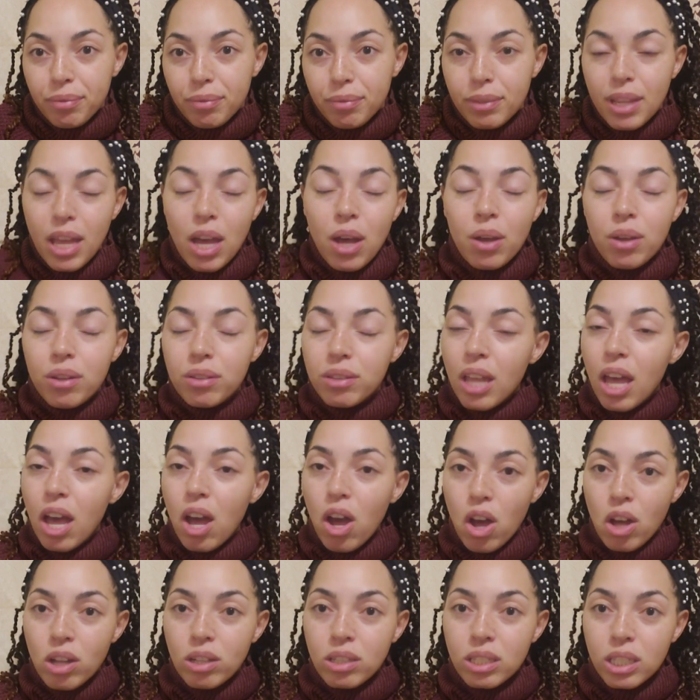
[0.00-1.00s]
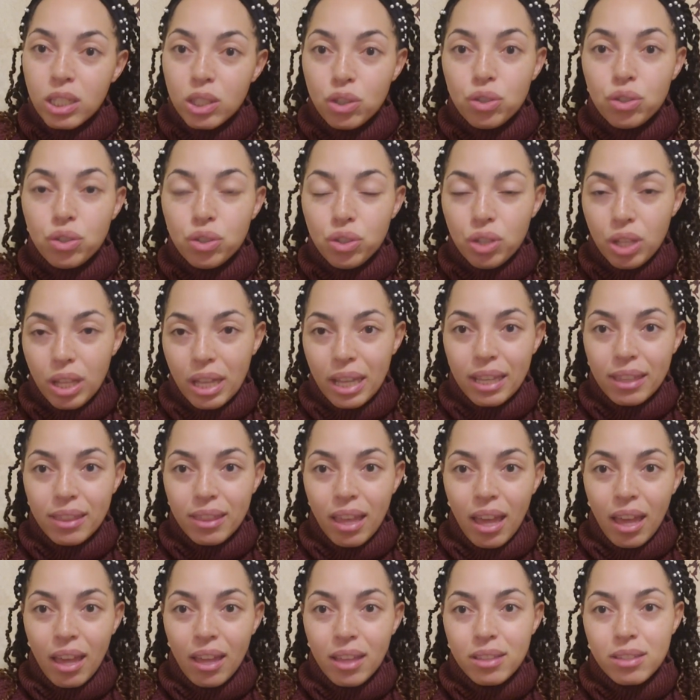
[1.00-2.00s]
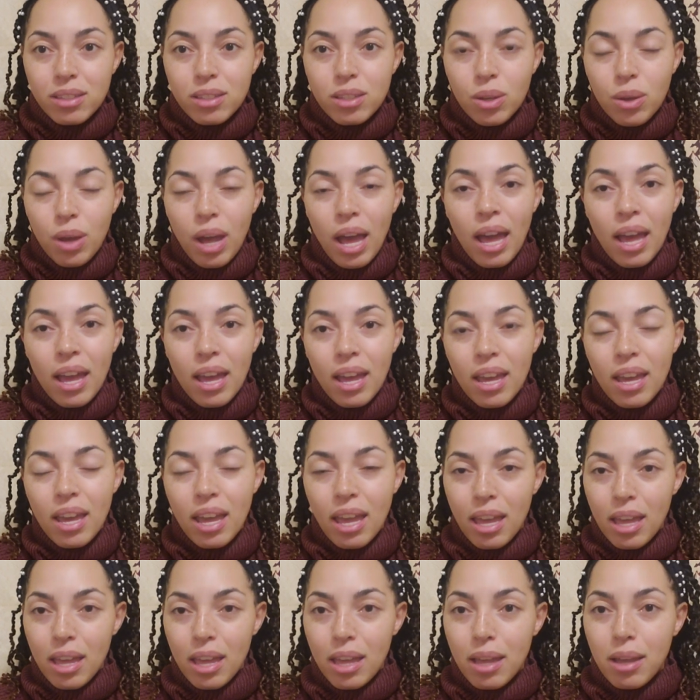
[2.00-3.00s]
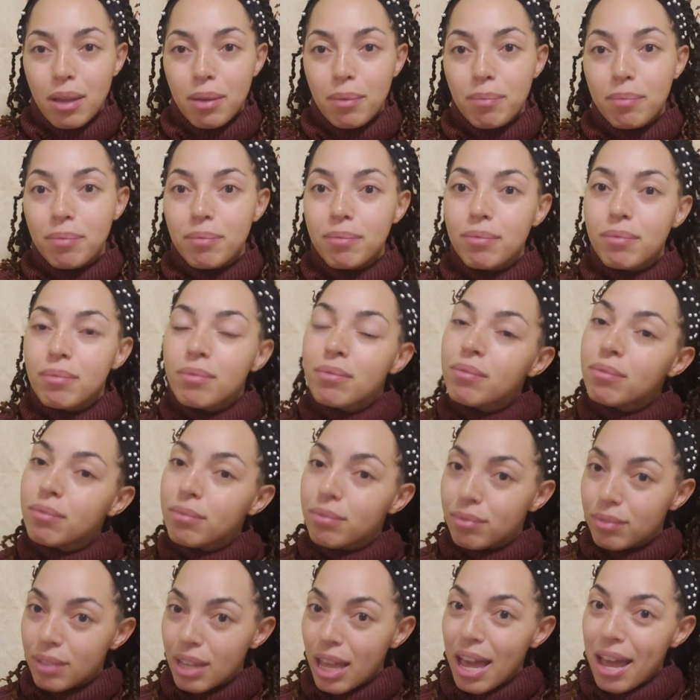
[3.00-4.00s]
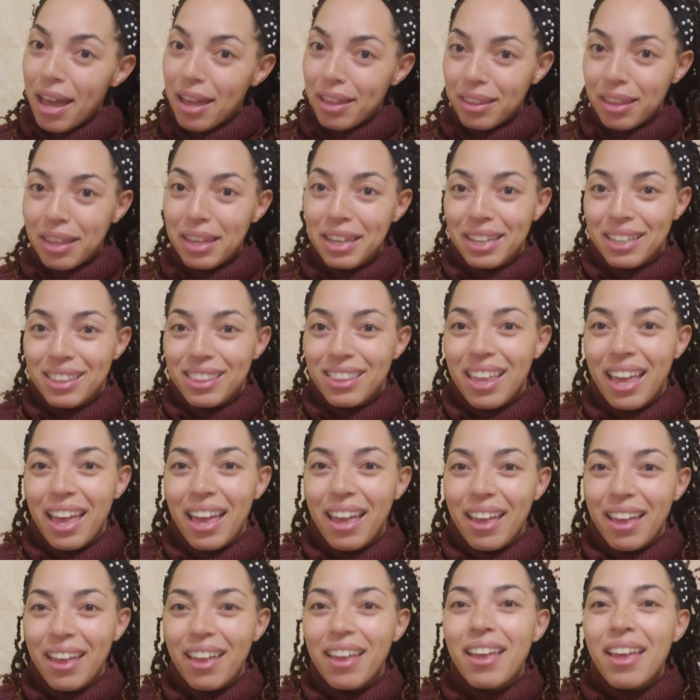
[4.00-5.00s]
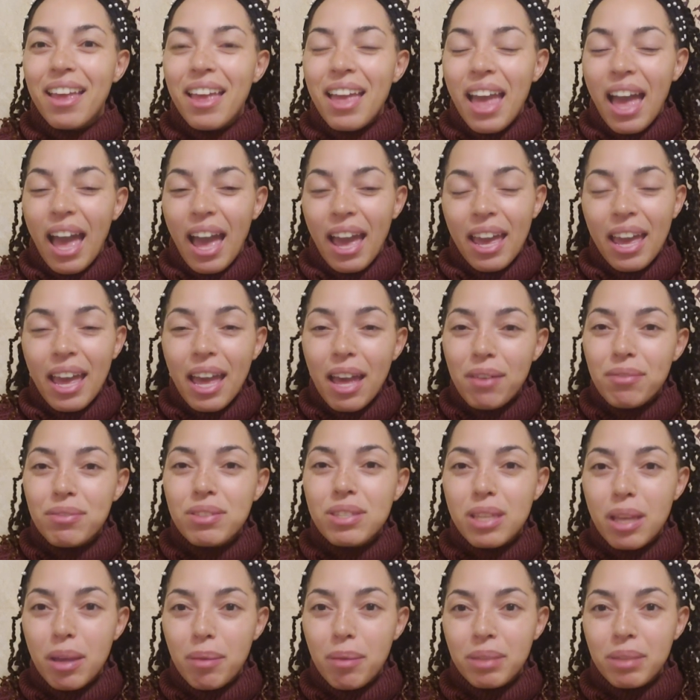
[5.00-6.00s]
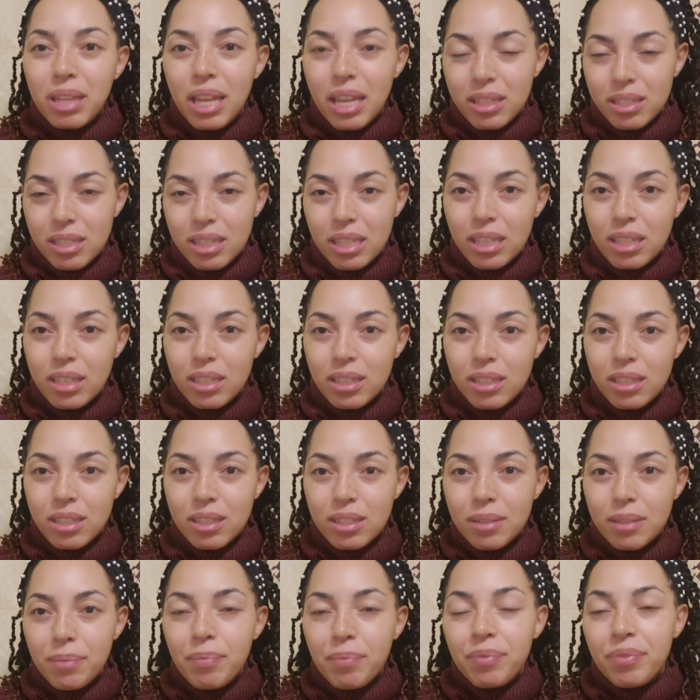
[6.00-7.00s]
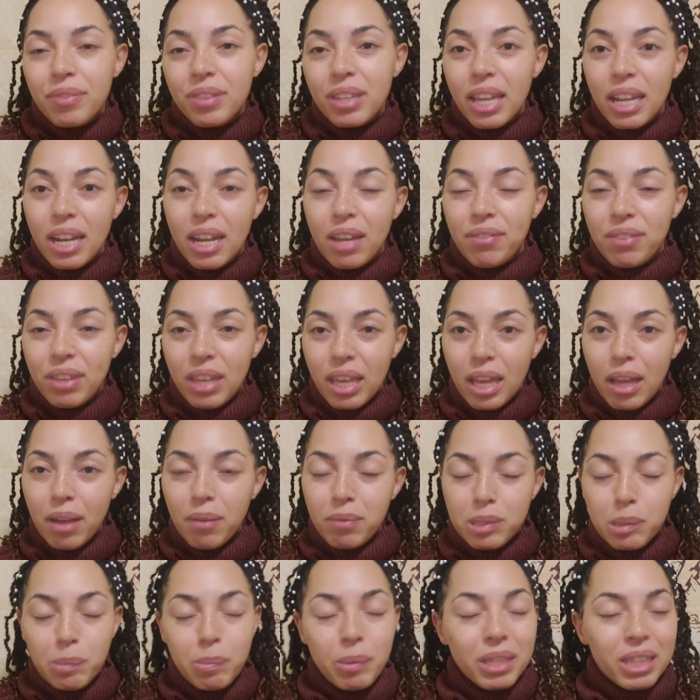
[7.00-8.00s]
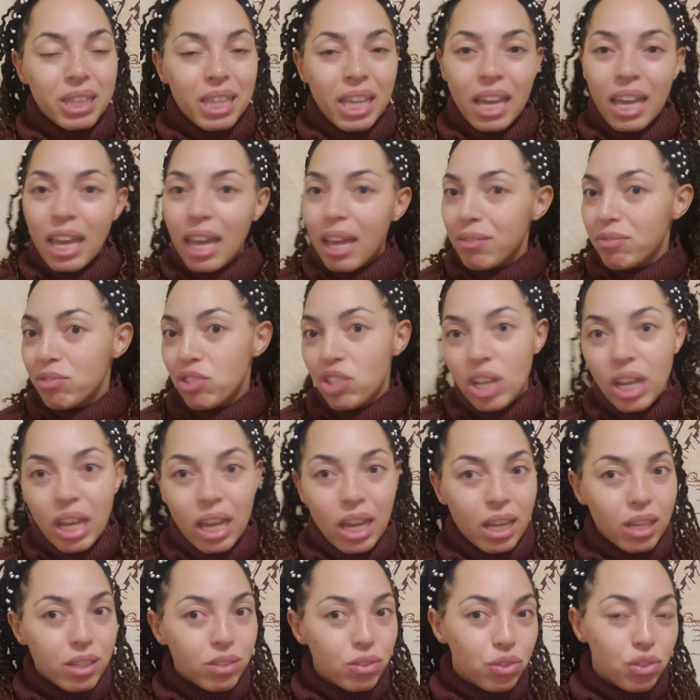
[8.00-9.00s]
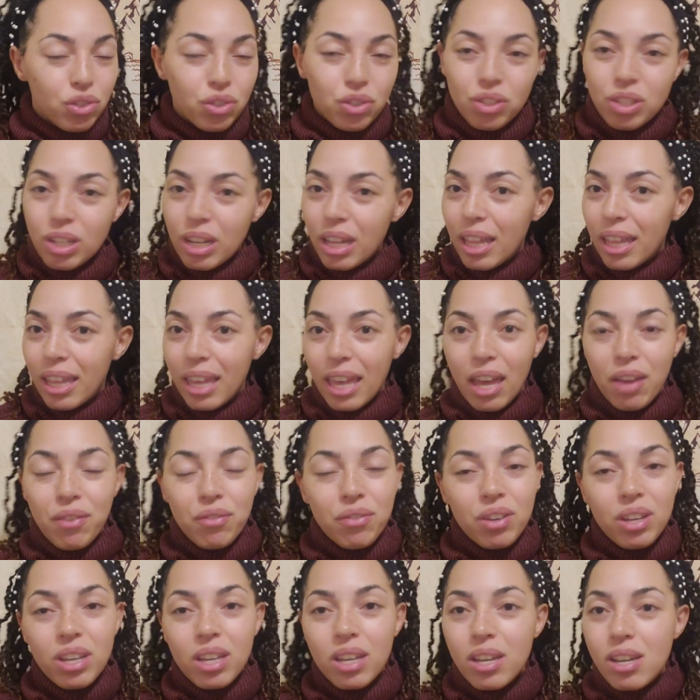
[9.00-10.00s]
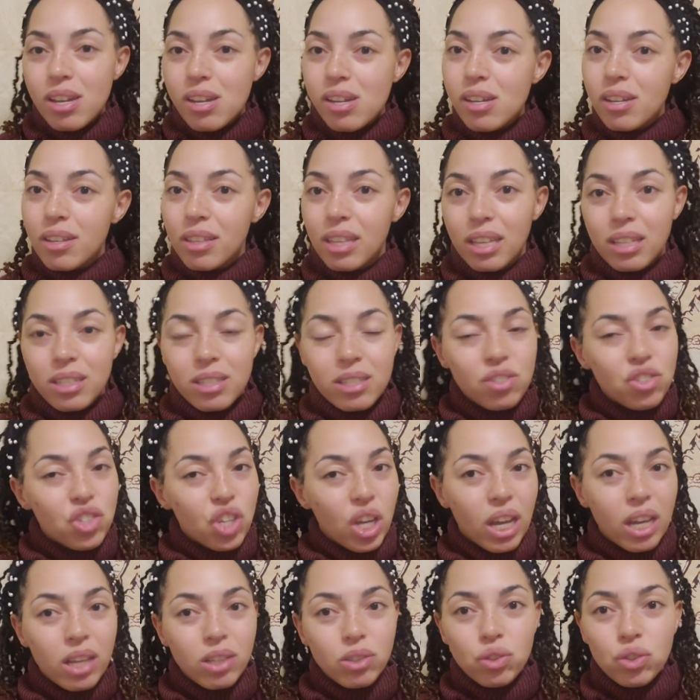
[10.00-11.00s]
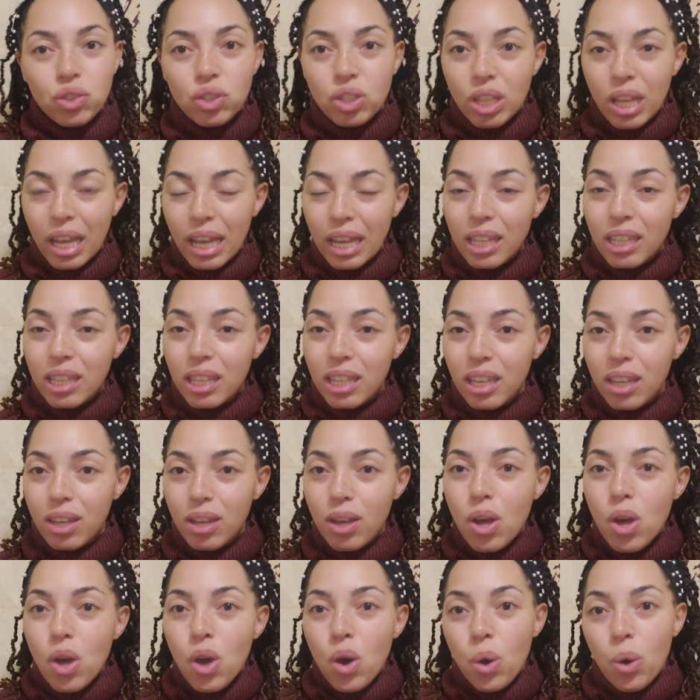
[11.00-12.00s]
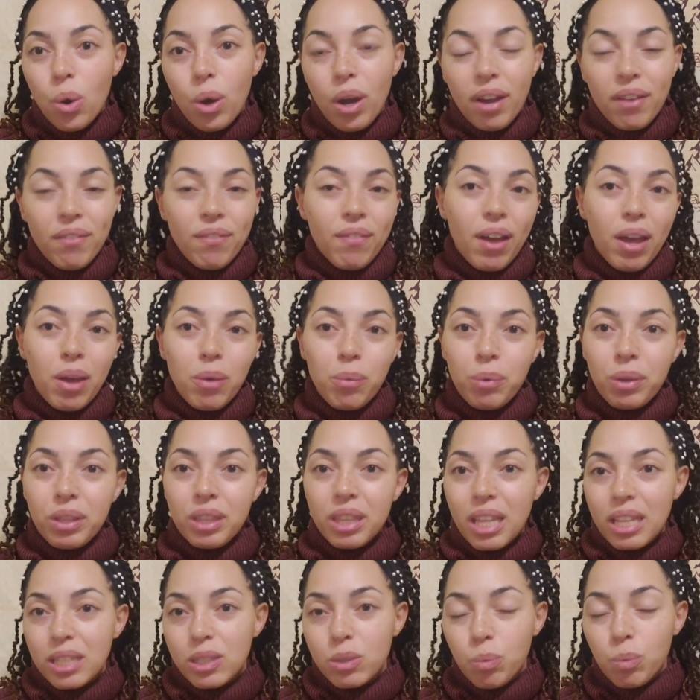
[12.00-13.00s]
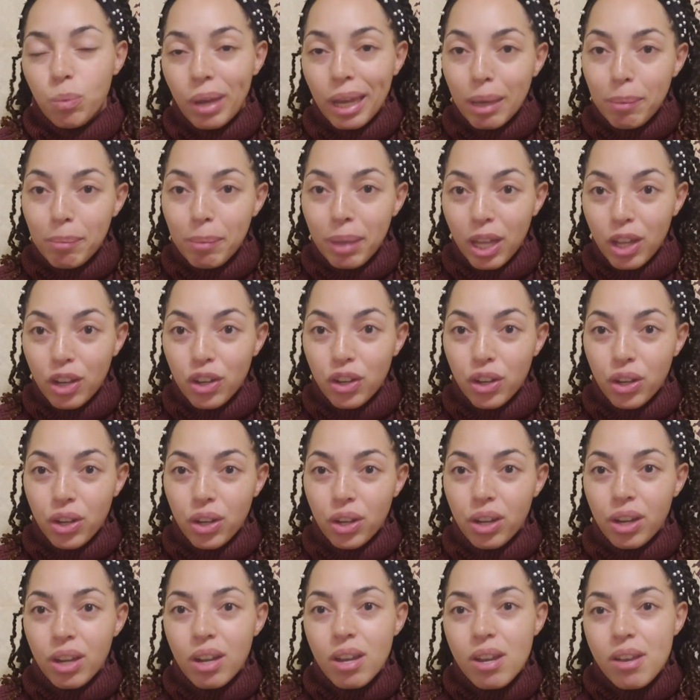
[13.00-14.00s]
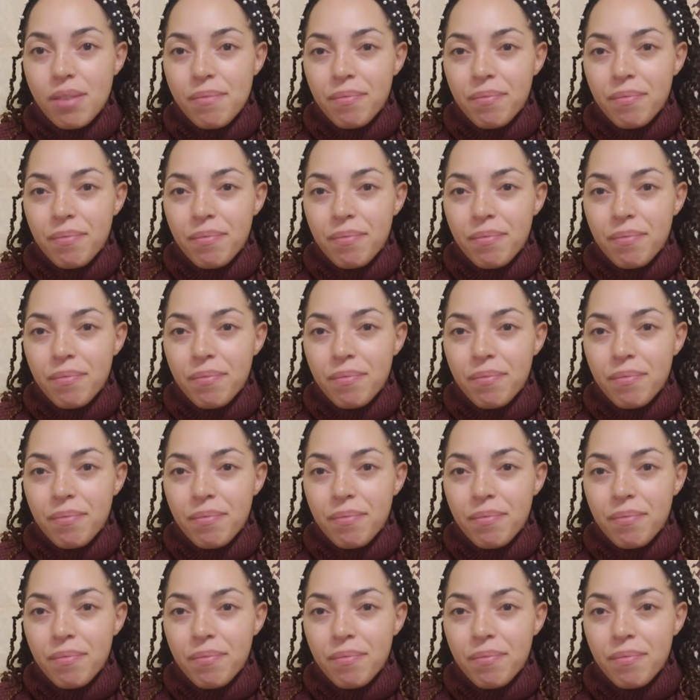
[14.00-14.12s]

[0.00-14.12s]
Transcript: Now, not all teachers are like that, so I am not like that. I have some lessons that I've kept, but they have changed. Like every year they change slightly, or I find one that's way better.